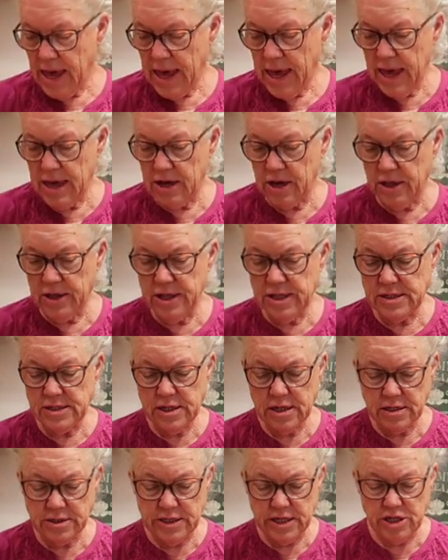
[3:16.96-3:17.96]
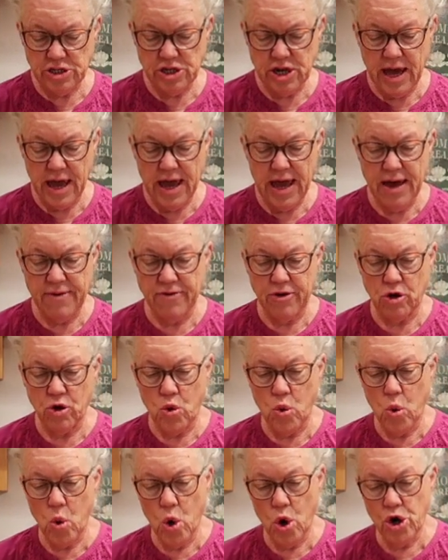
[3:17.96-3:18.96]
And on this little dish, I have a
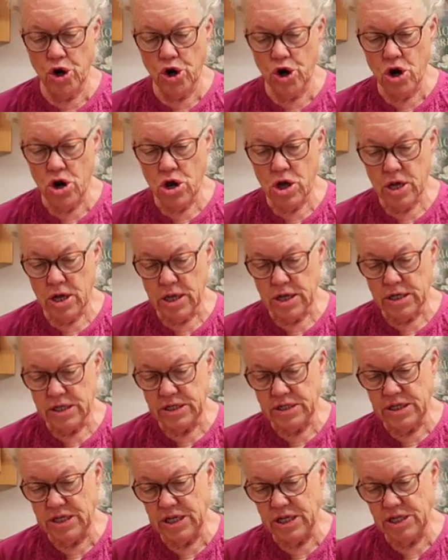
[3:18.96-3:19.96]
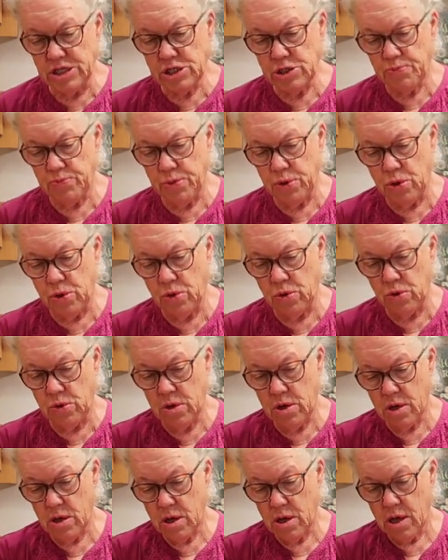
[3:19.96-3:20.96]
1/4
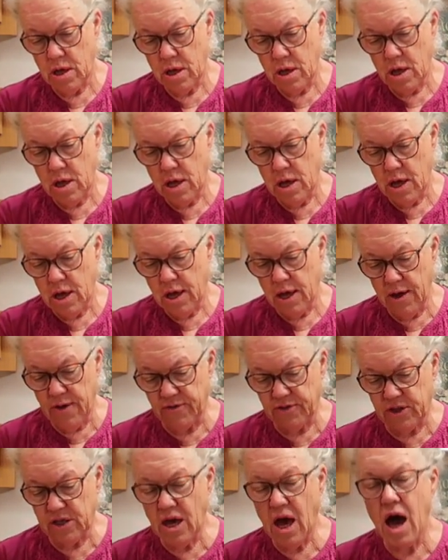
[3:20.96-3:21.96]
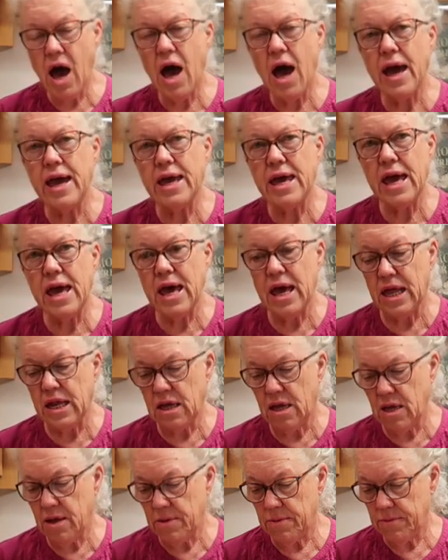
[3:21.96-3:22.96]
teaspoon of cayenne.